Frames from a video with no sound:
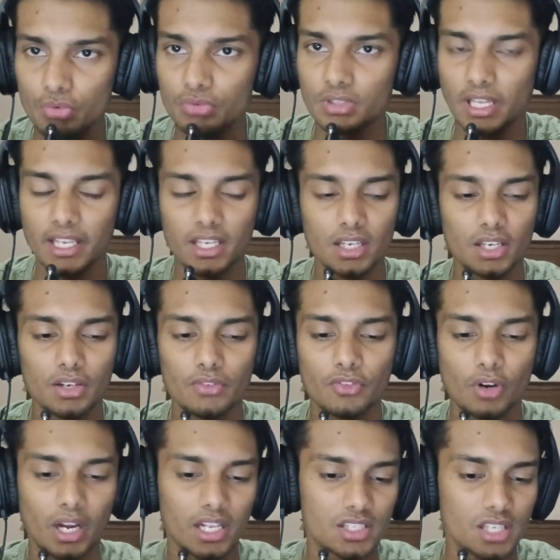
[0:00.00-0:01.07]
Like for
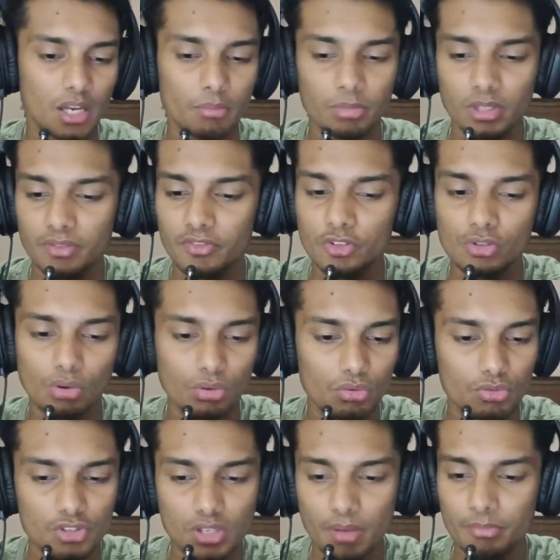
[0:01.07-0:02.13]
example, if you don't know
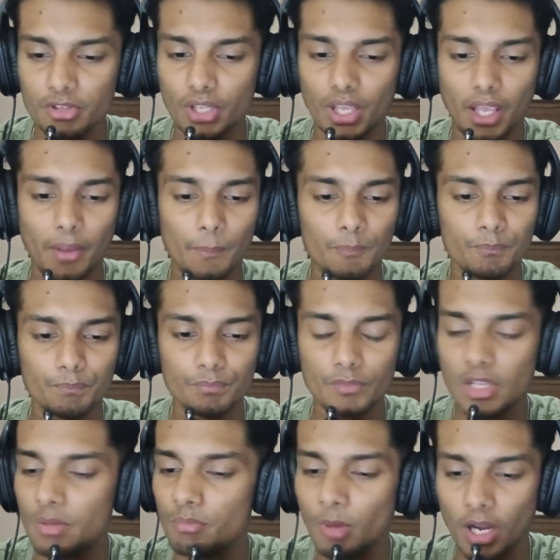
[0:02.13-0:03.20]
something
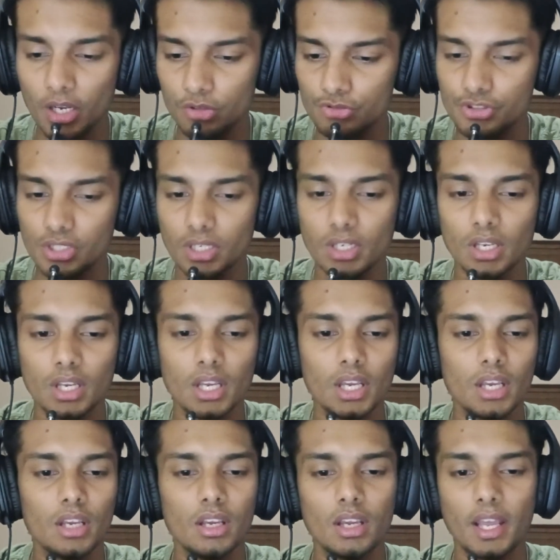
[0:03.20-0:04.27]
in biology
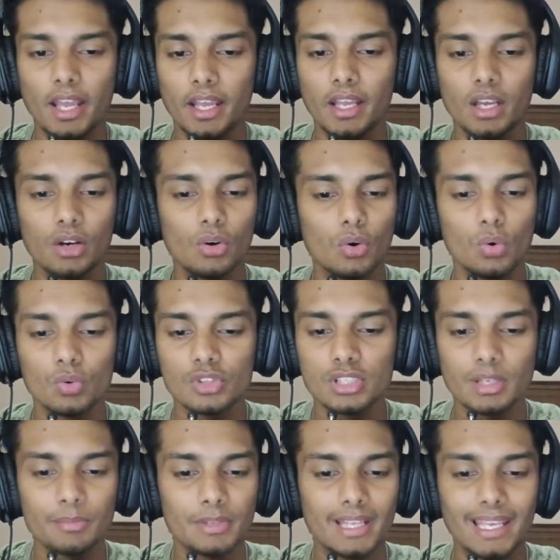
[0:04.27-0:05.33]
or
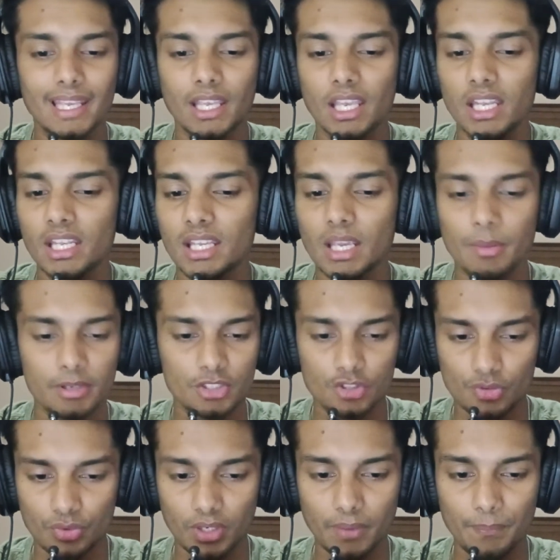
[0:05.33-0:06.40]
something in
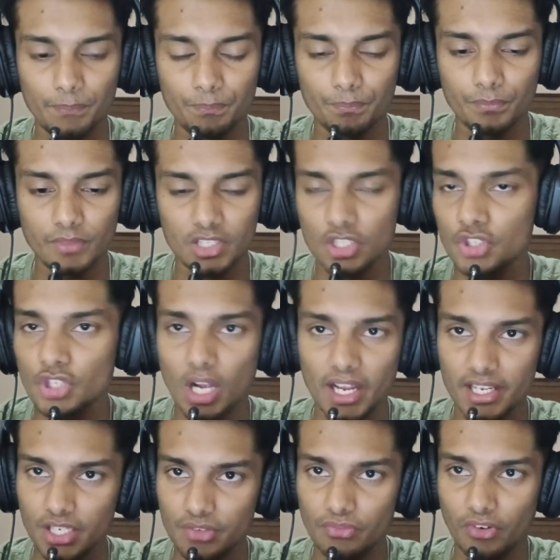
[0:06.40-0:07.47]
chemistry, just
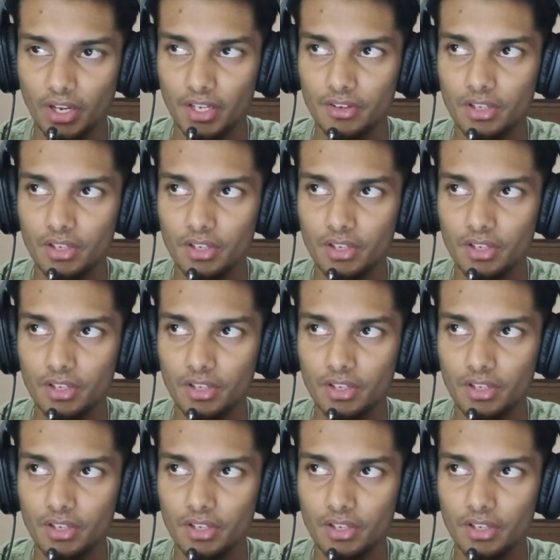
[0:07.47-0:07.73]
identify